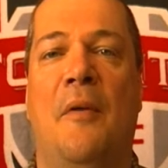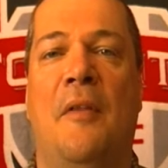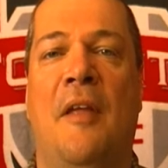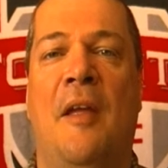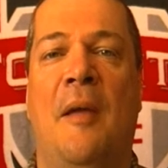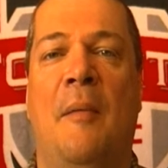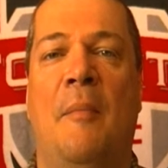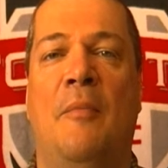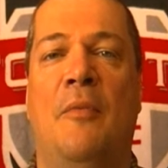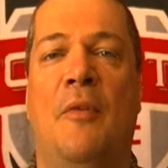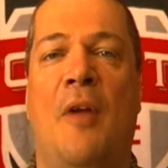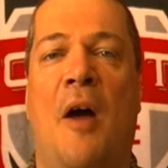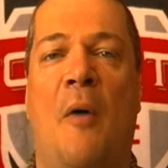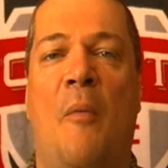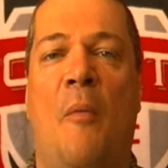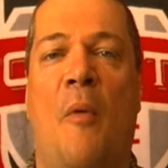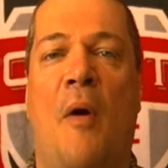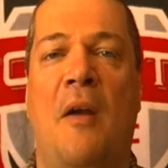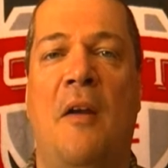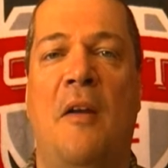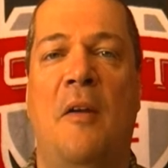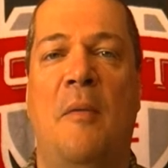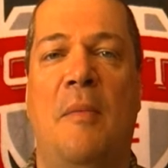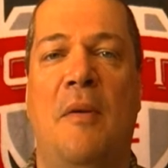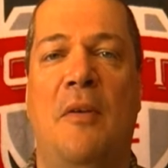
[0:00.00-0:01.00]
with him not
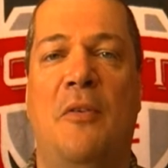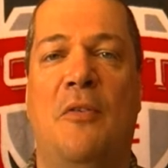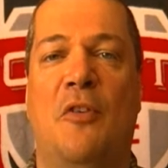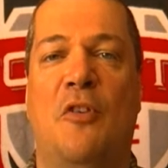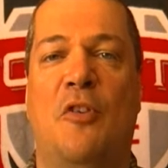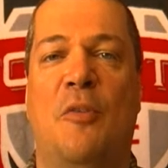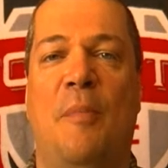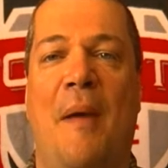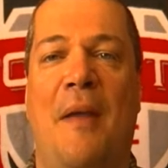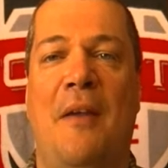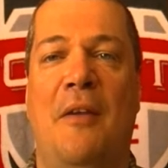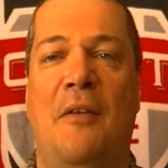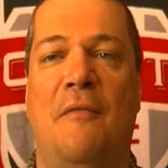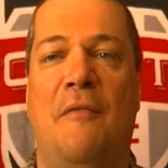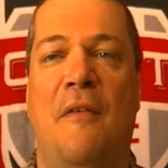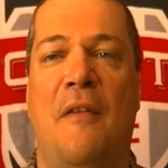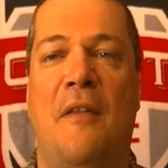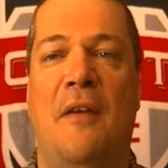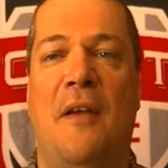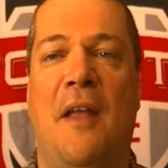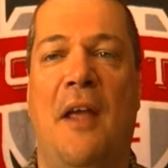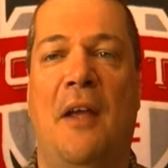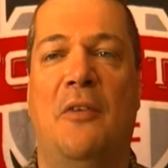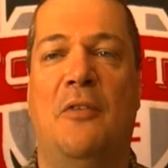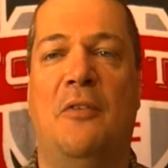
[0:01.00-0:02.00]
wanting to be suspended for
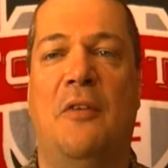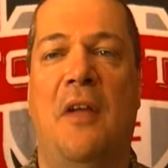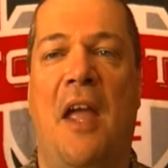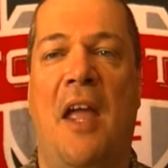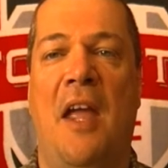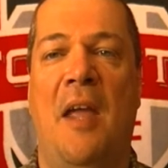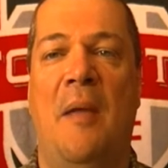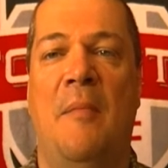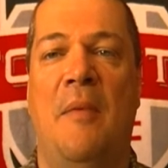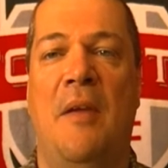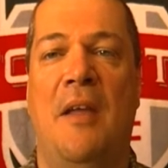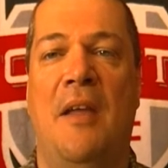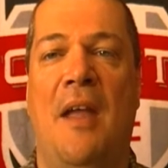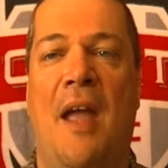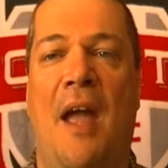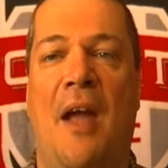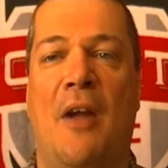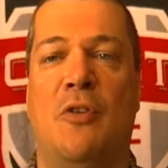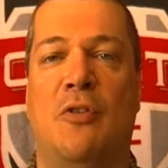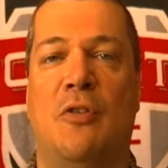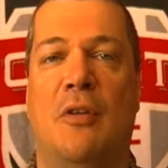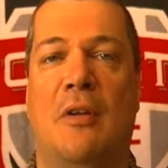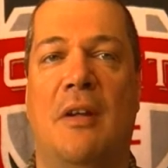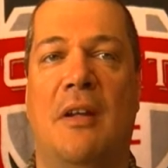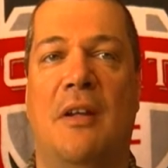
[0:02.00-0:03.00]
the next game, he
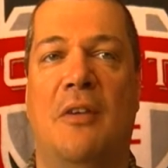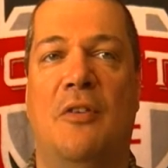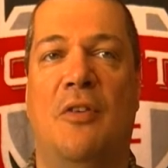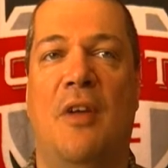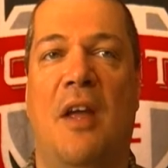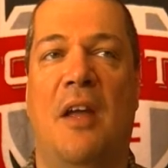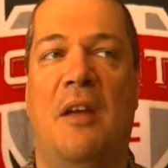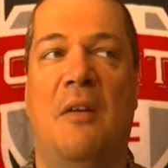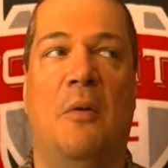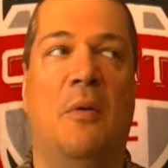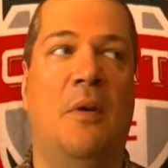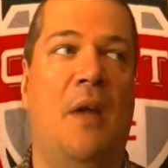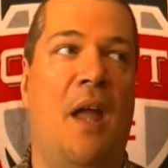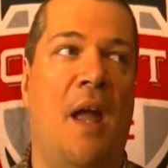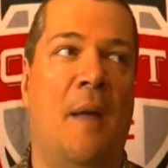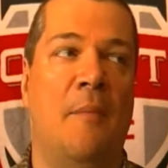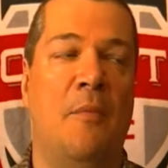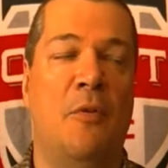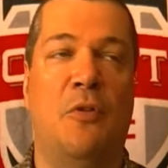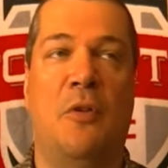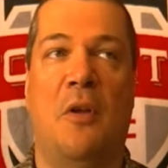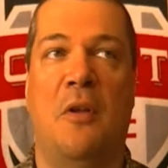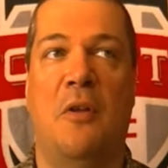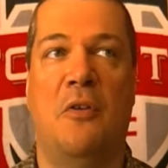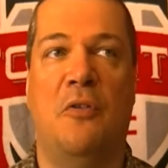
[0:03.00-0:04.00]
actually said, okay,
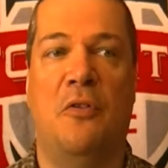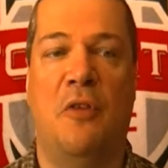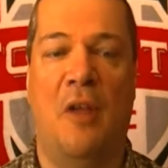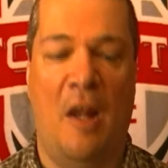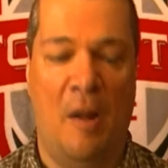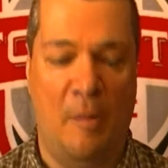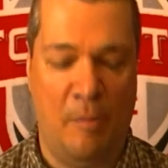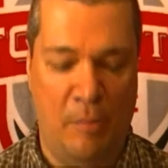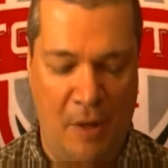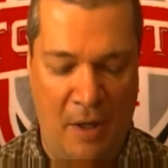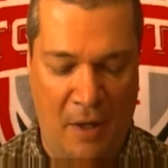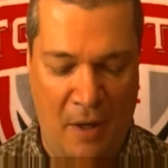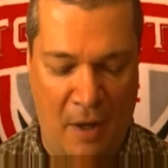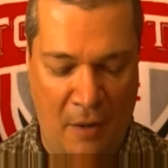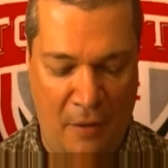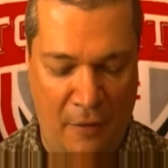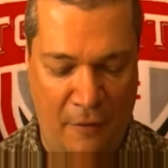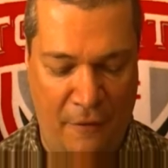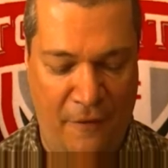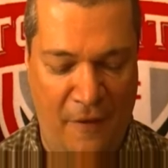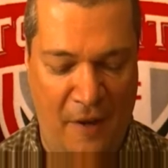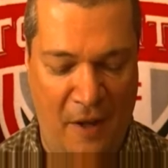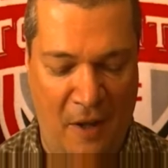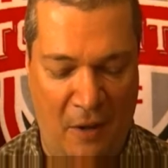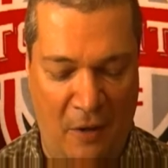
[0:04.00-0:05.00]
I'm just going to celebrate on
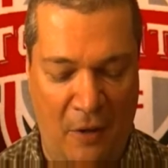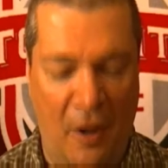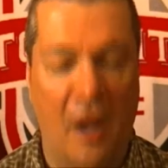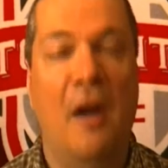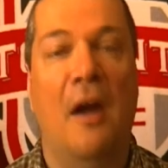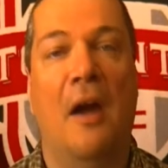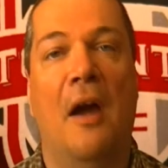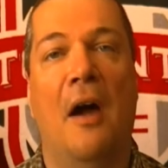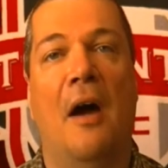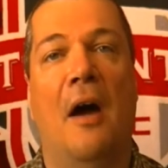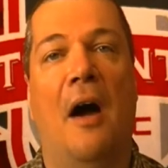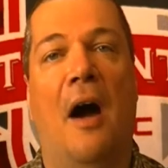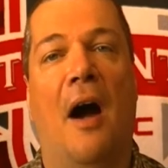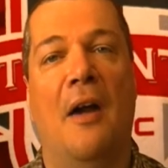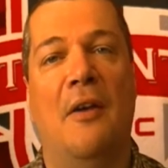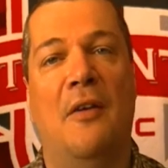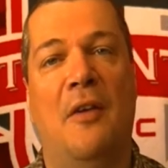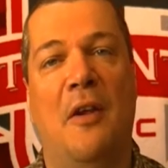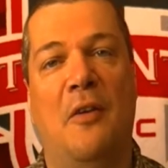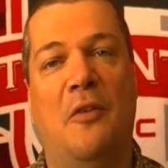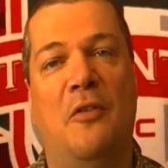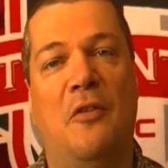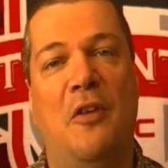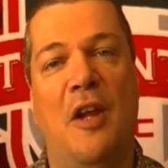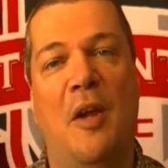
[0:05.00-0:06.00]
the field. I
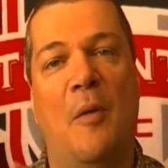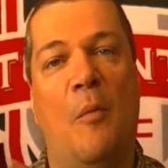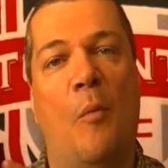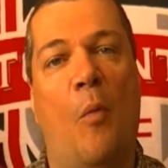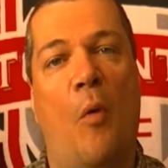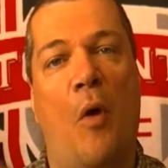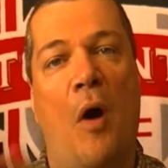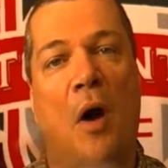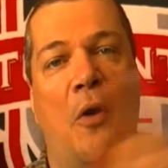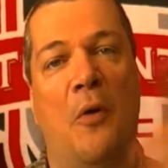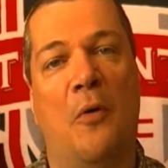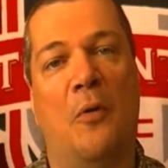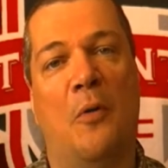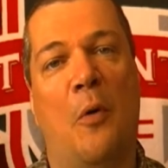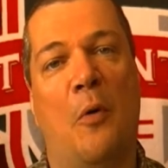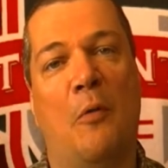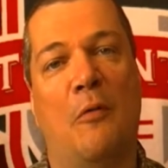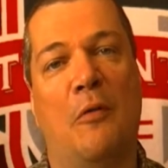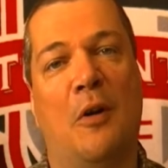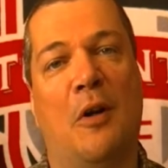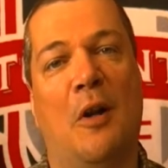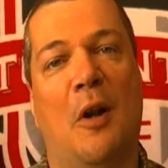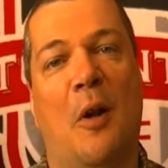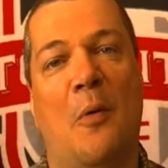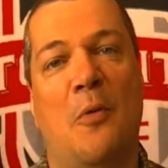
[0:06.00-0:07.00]
did see him wander
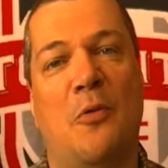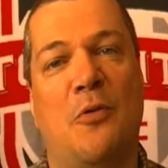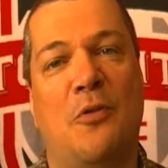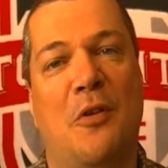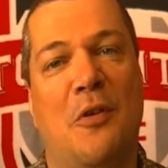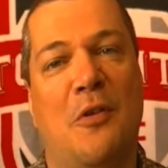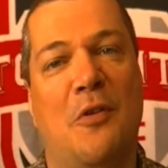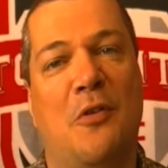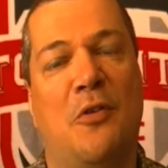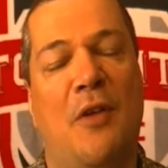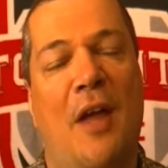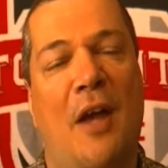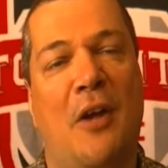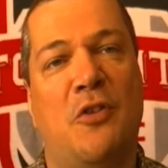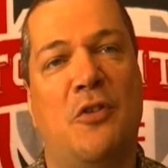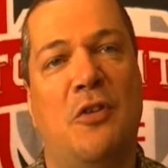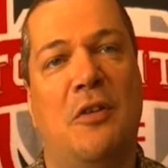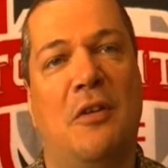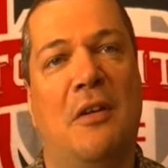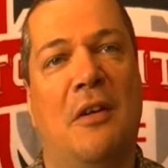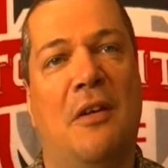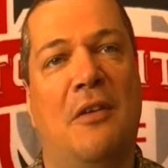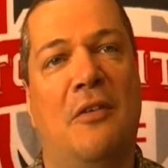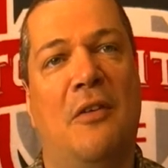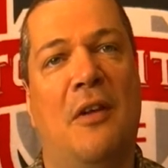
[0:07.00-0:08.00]
over close to the
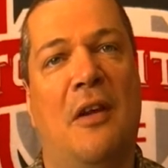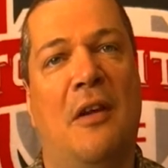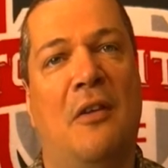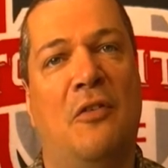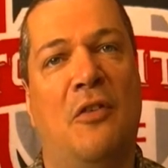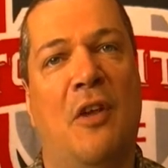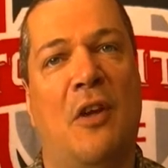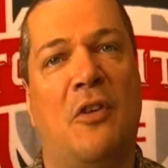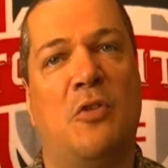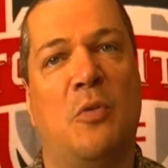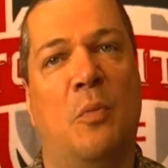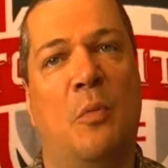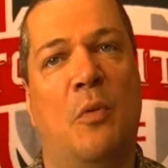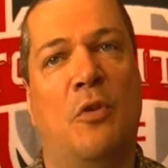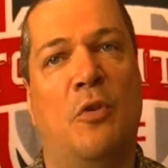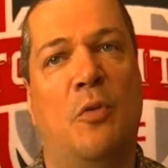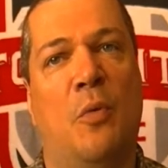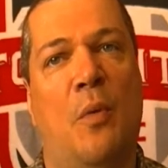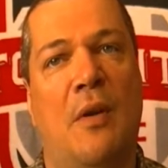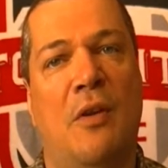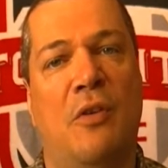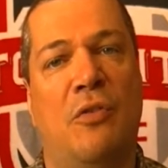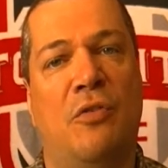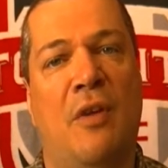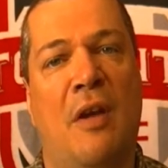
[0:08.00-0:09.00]
section at section
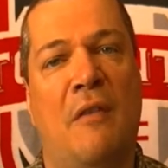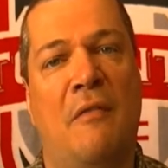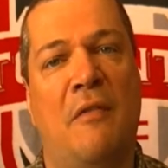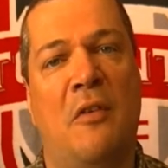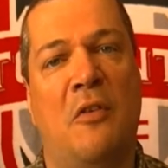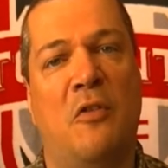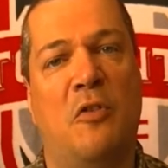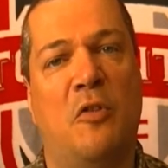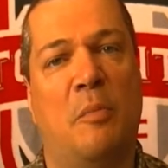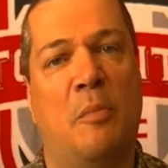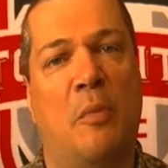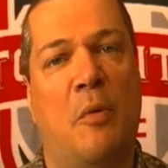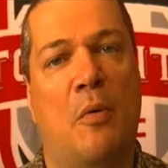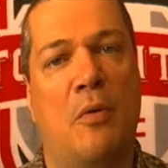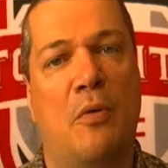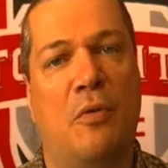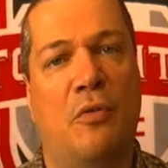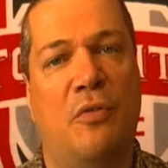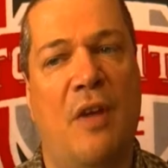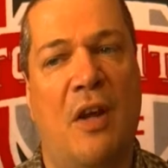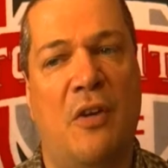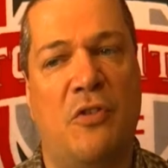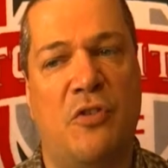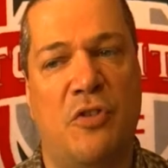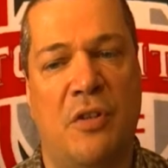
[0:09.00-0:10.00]
127, the supporter
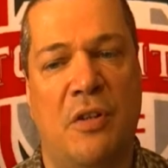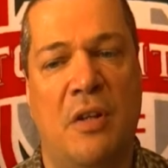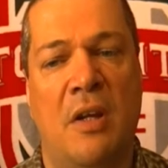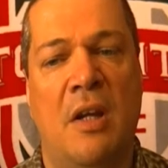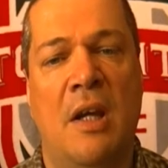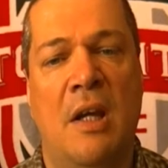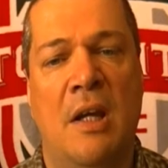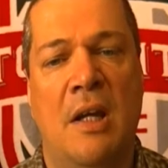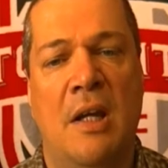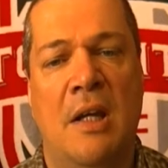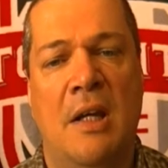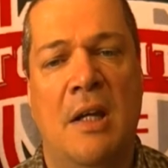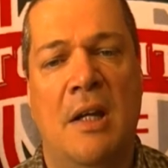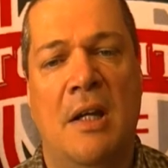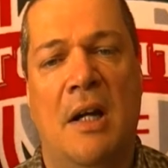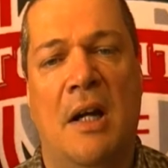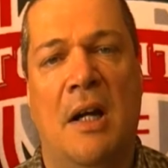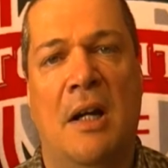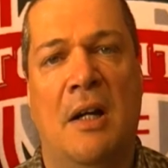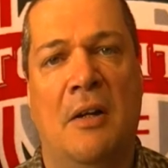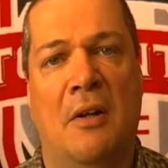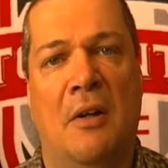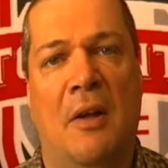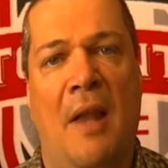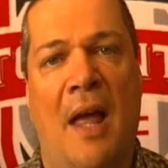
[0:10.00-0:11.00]
section,
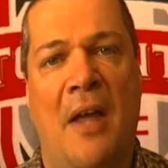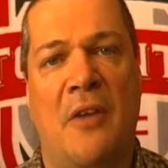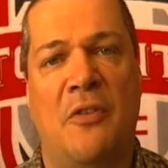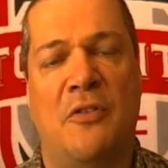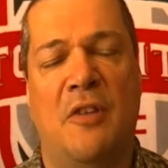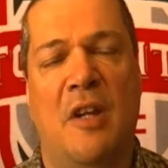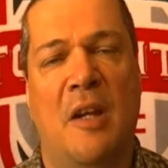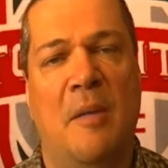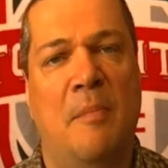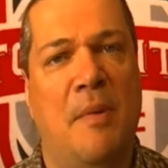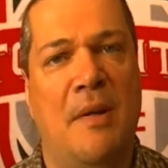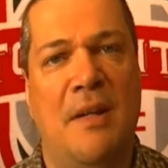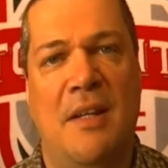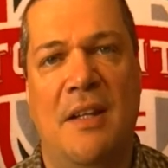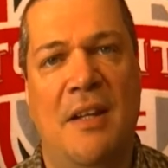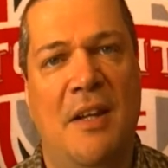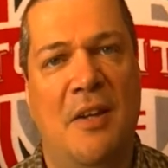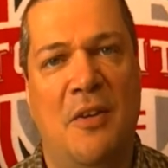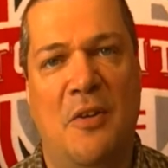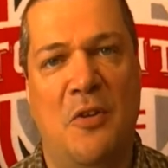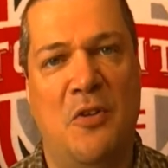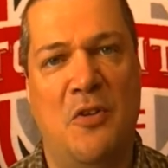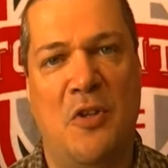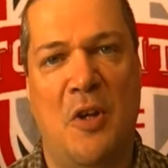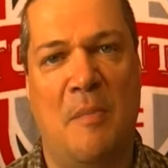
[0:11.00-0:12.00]
last night, but he
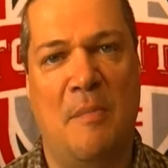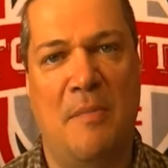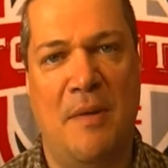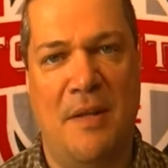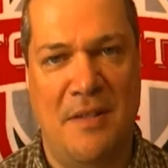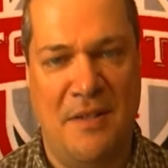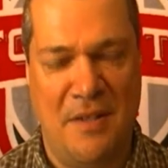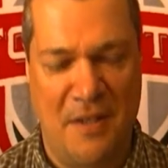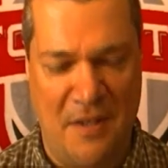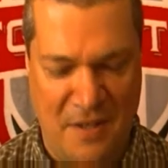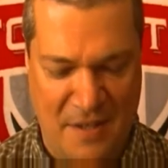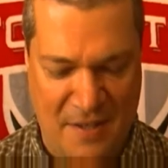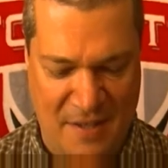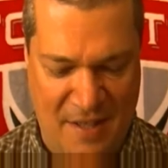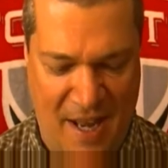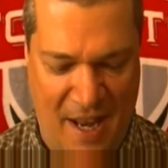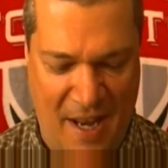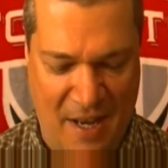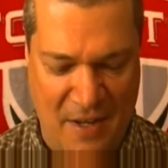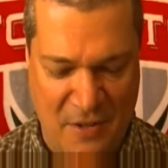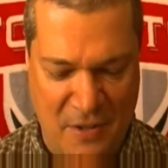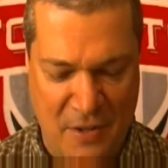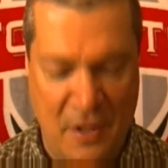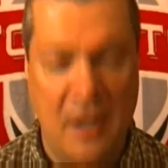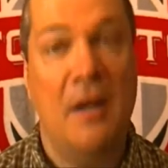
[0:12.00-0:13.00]
didn't jump into the
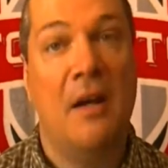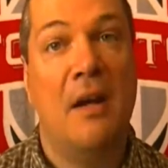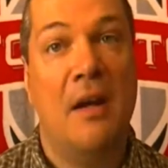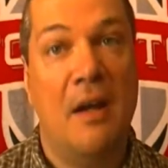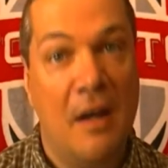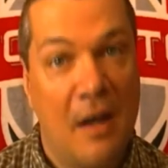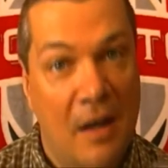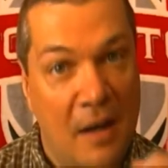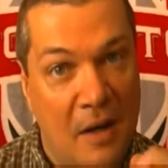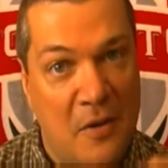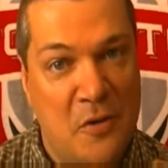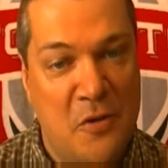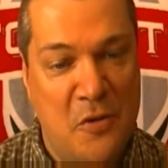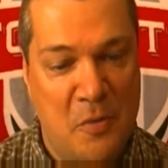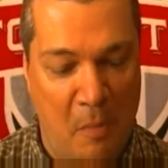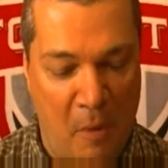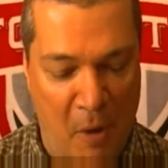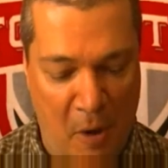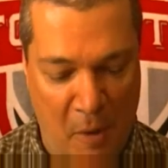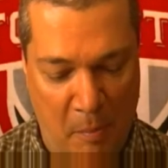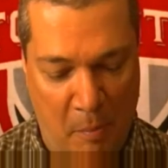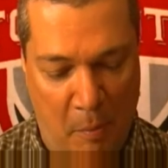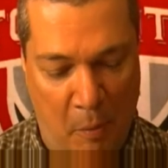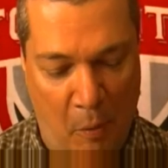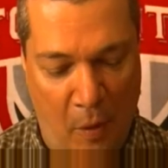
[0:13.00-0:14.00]
stands.
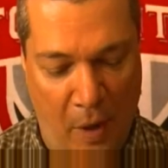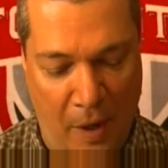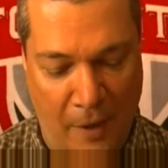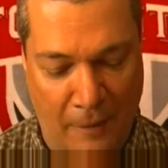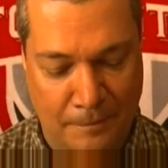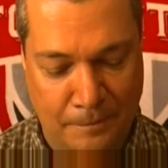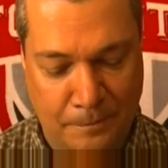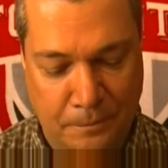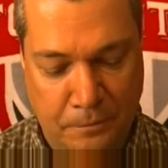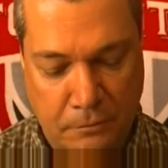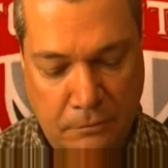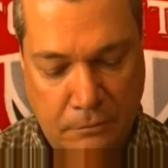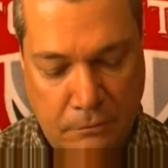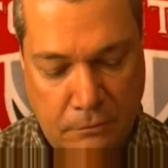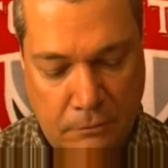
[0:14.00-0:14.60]
Smart boy.